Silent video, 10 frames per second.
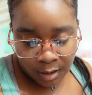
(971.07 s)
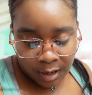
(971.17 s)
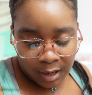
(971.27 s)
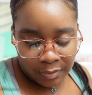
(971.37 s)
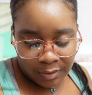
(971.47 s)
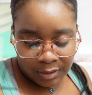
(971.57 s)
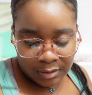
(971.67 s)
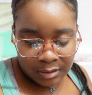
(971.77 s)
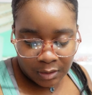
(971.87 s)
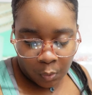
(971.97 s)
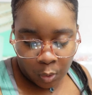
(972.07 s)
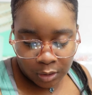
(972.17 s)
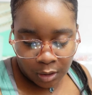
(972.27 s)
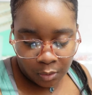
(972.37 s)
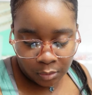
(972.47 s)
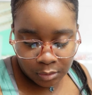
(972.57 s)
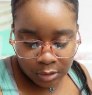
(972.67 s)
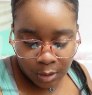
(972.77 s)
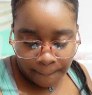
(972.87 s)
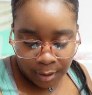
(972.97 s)
and I think this is a 1 ounce
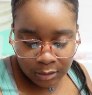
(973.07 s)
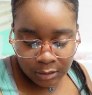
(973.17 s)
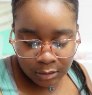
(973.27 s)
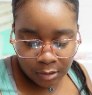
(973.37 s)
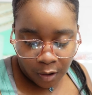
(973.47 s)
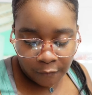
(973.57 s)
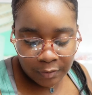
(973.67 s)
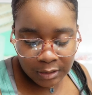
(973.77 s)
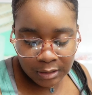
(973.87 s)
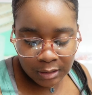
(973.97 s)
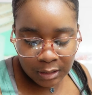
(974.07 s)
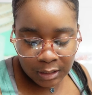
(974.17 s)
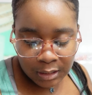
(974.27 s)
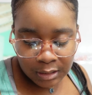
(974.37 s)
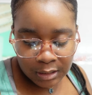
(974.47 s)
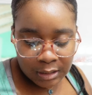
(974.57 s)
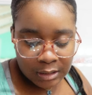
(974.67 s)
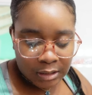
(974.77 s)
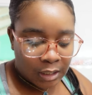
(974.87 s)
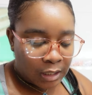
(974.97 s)
bottle. Obviously the
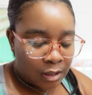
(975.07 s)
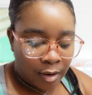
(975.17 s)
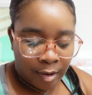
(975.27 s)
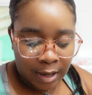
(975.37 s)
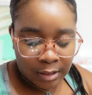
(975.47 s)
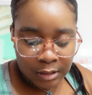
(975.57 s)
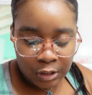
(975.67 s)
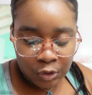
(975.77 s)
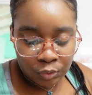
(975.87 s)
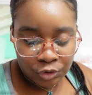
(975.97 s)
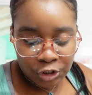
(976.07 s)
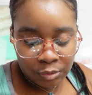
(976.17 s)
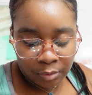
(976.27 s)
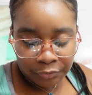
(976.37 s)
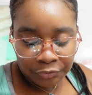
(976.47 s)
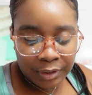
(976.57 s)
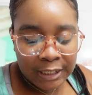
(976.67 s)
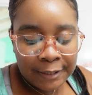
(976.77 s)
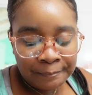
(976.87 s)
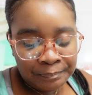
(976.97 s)
Skylar and the Gucci were
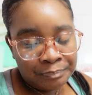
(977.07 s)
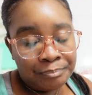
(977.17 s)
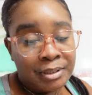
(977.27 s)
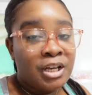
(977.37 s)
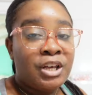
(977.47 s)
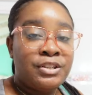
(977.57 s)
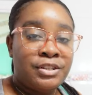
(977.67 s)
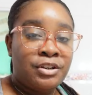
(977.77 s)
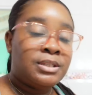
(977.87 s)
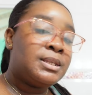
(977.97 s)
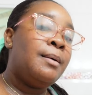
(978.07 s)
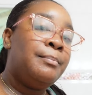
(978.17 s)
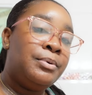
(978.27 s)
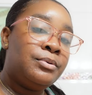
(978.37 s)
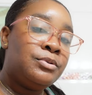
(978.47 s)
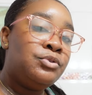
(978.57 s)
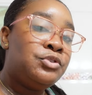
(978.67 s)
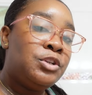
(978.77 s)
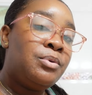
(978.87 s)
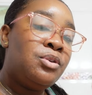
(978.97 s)
free because they're samples.
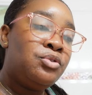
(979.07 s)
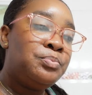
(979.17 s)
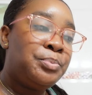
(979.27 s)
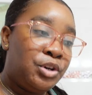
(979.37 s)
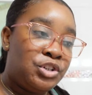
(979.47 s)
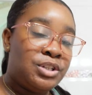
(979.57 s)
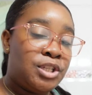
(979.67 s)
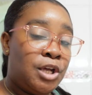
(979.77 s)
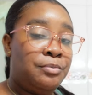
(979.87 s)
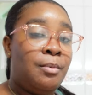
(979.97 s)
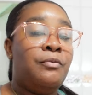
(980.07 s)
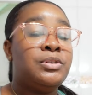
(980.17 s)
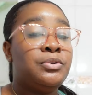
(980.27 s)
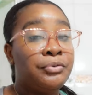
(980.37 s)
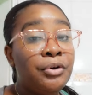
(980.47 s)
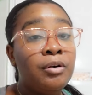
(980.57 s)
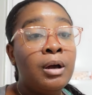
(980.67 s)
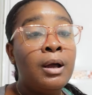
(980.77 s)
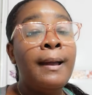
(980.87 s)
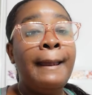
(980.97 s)
Usually when you purchase stuff from off of
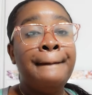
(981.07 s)
Sephora,